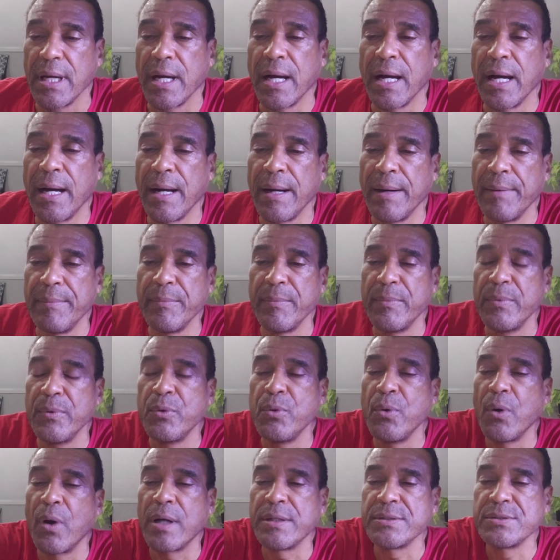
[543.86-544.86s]
um,
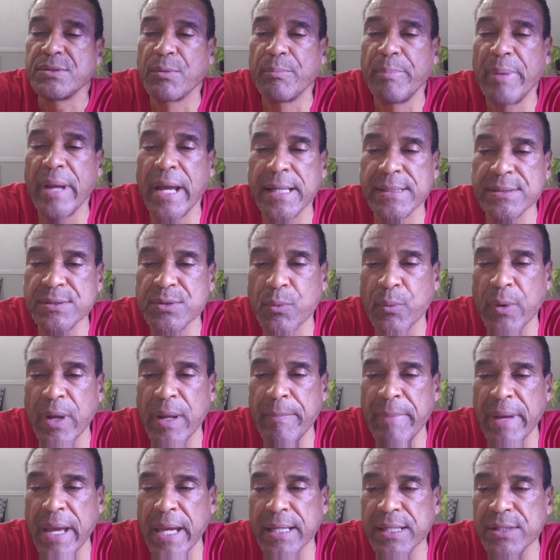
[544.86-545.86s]
who also passed away
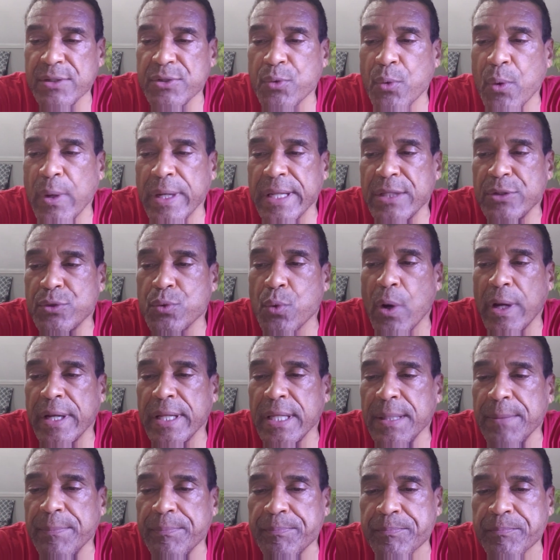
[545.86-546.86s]
back in
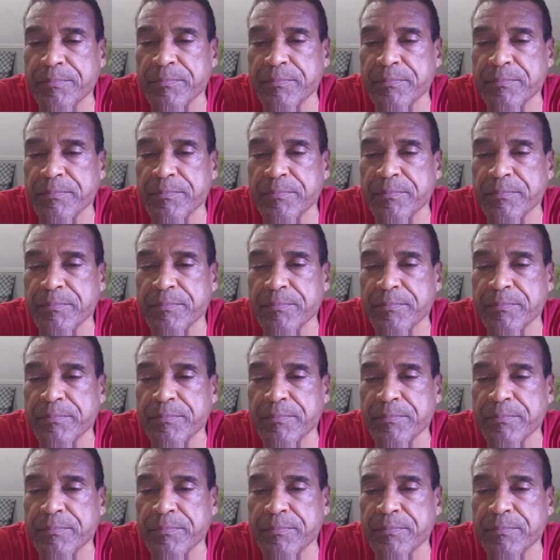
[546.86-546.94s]
2020.